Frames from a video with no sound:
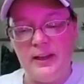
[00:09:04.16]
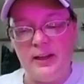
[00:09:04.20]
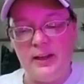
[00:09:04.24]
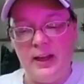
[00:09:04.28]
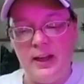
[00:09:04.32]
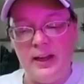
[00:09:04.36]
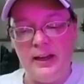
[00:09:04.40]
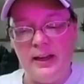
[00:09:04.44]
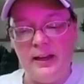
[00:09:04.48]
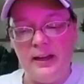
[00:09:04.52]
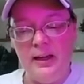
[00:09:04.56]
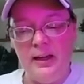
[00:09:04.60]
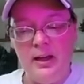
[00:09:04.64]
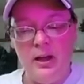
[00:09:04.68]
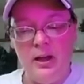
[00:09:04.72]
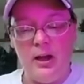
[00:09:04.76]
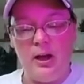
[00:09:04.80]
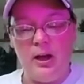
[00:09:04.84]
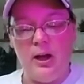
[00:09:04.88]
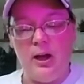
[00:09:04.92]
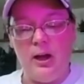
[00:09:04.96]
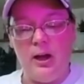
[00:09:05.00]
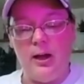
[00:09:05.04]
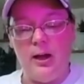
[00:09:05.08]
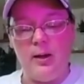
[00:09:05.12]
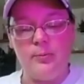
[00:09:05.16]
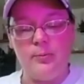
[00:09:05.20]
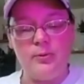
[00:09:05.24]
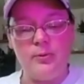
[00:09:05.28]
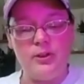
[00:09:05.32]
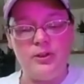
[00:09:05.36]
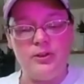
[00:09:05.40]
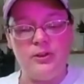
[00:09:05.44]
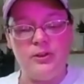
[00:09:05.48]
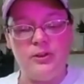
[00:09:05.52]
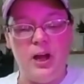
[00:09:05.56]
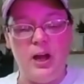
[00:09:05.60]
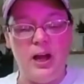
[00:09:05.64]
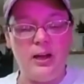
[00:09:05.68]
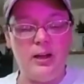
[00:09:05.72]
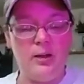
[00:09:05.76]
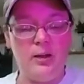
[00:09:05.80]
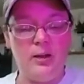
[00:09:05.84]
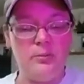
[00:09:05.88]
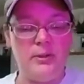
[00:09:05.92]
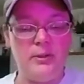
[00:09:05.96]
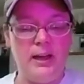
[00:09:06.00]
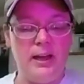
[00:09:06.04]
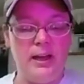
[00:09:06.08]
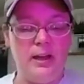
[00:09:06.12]
and I just knock
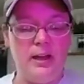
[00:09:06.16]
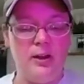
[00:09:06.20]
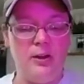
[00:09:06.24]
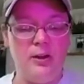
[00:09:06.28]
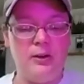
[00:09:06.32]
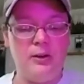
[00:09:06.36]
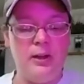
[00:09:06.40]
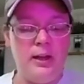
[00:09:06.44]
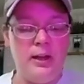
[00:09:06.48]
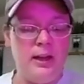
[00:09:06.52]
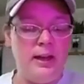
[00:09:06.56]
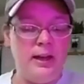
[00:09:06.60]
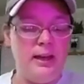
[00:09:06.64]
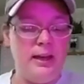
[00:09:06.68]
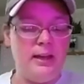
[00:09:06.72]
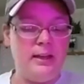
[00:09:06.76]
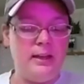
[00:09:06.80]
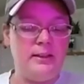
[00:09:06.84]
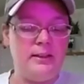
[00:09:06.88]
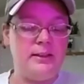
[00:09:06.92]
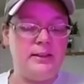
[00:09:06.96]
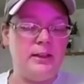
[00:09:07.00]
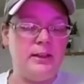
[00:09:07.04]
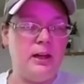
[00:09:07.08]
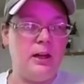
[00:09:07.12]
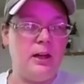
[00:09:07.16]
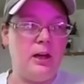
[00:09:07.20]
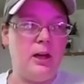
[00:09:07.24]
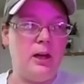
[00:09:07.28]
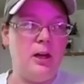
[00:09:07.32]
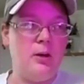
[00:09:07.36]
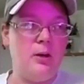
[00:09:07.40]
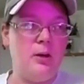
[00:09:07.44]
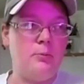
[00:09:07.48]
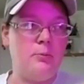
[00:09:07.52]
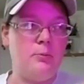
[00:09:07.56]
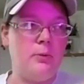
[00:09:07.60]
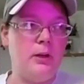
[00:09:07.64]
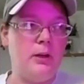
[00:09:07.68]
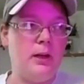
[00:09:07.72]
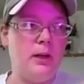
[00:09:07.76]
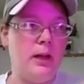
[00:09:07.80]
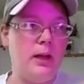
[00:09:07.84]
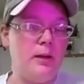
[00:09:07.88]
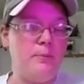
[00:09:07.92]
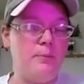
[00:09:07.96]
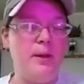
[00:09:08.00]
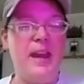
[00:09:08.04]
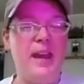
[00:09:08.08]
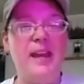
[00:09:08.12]
them down and
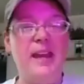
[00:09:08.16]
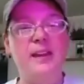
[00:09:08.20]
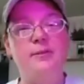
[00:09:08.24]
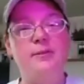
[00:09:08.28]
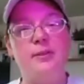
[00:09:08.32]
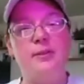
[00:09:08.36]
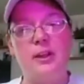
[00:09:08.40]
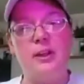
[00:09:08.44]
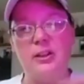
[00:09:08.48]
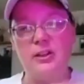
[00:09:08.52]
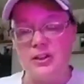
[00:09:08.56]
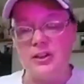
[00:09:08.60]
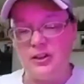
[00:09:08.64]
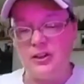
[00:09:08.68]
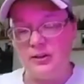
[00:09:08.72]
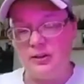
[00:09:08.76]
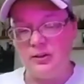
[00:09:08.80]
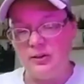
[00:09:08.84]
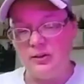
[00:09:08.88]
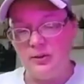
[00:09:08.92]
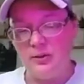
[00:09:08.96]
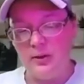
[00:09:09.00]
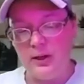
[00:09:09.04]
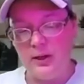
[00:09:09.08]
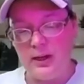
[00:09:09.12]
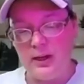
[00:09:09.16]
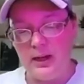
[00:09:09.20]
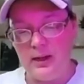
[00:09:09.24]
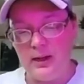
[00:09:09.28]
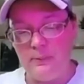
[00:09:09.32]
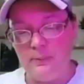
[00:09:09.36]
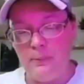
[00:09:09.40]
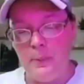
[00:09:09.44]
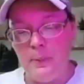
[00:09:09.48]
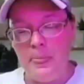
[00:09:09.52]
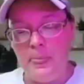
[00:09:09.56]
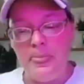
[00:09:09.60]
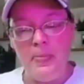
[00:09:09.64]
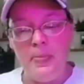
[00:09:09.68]
I pave it, okay?